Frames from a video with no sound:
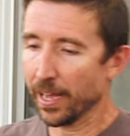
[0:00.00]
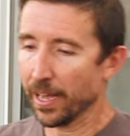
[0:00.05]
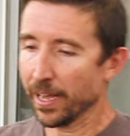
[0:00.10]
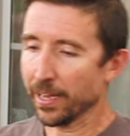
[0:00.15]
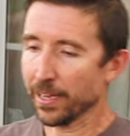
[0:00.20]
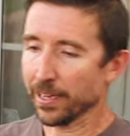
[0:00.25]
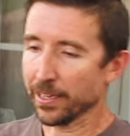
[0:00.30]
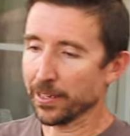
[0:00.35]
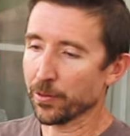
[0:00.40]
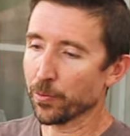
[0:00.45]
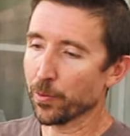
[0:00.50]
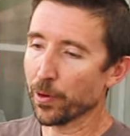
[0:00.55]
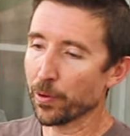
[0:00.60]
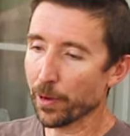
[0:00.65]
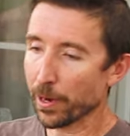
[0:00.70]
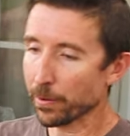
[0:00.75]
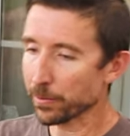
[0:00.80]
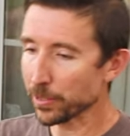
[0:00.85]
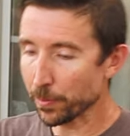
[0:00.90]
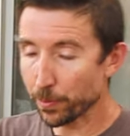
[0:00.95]
And we
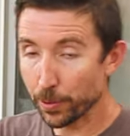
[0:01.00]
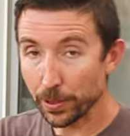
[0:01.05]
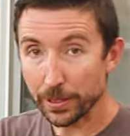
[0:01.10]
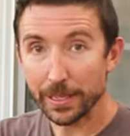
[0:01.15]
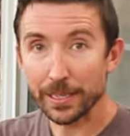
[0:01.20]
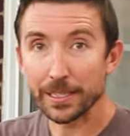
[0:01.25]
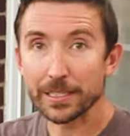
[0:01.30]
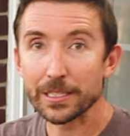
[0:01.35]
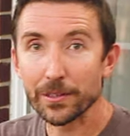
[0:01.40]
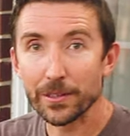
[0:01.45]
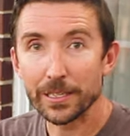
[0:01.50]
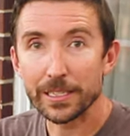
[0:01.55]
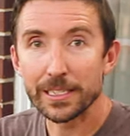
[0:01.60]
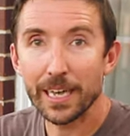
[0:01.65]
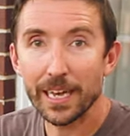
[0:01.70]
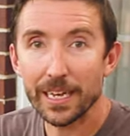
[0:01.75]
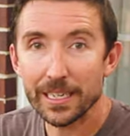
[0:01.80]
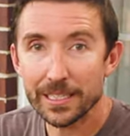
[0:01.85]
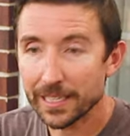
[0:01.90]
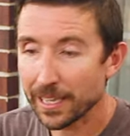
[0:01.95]
were able to put this to the
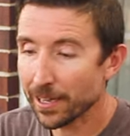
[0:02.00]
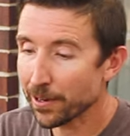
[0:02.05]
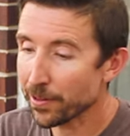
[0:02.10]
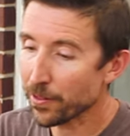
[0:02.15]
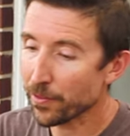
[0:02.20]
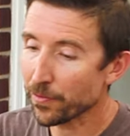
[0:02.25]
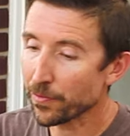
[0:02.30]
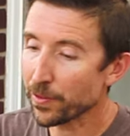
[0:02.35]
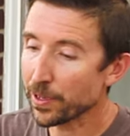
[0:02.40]
test out in the